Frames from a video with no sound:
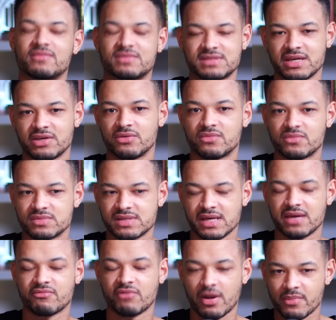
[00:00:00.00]
seeing you
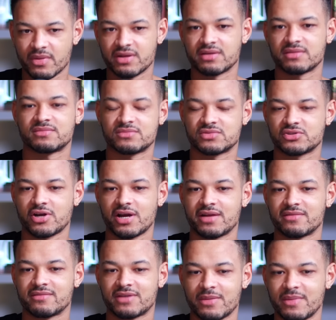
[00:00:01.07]
say, right, I'm going to try
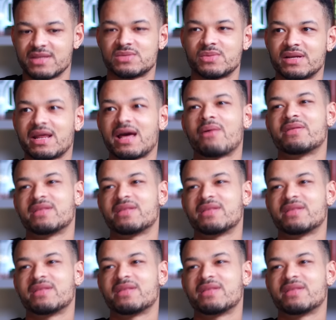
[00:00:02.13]
and commit to it now.